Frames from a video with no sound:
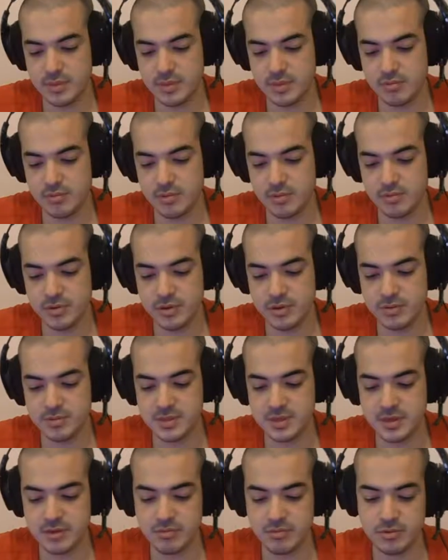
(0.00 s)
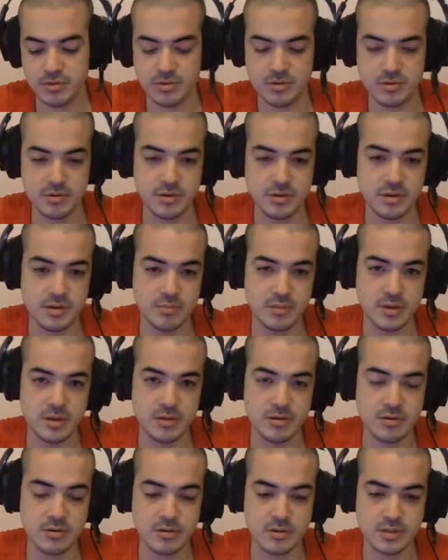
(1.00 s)
when we're deep stacked, we're not gonna get many
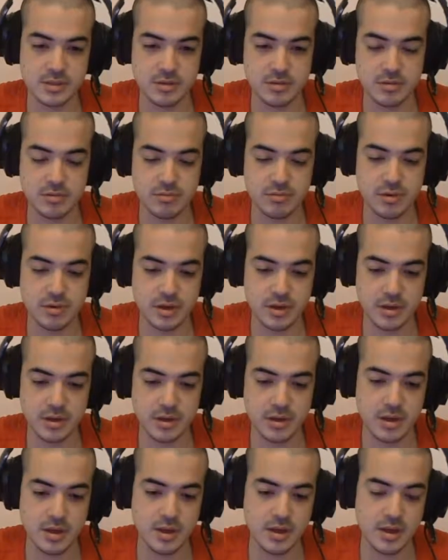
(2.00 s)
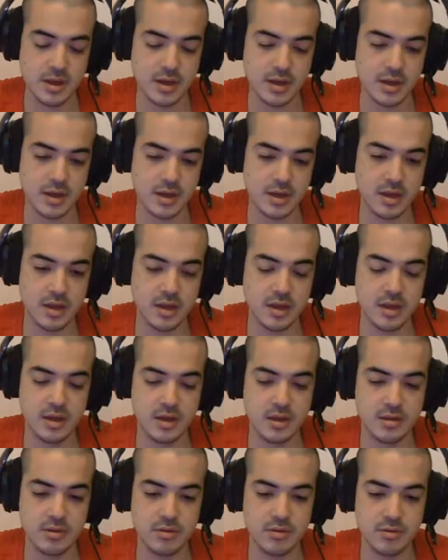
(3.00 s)
calls either way,
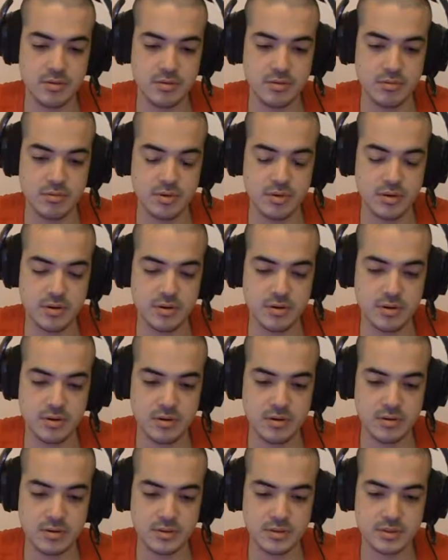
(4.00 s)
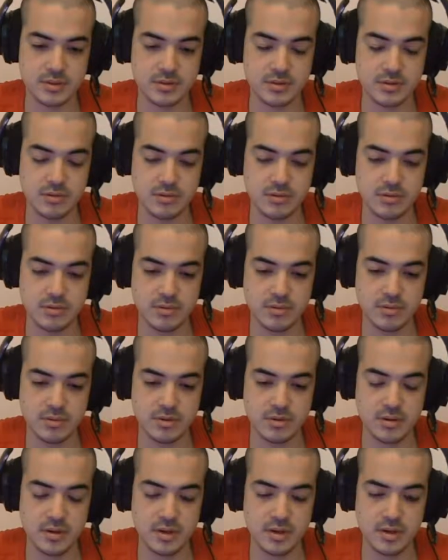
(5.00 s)
and we're also
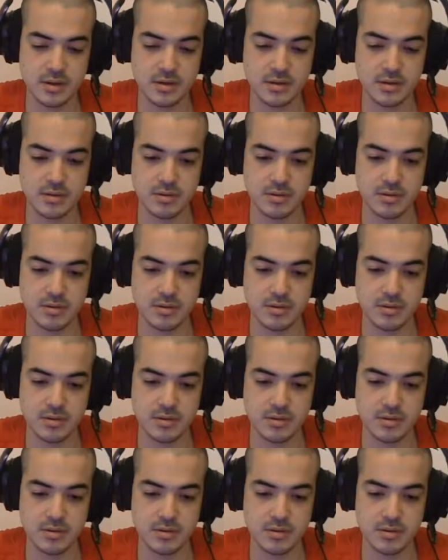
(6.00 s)
like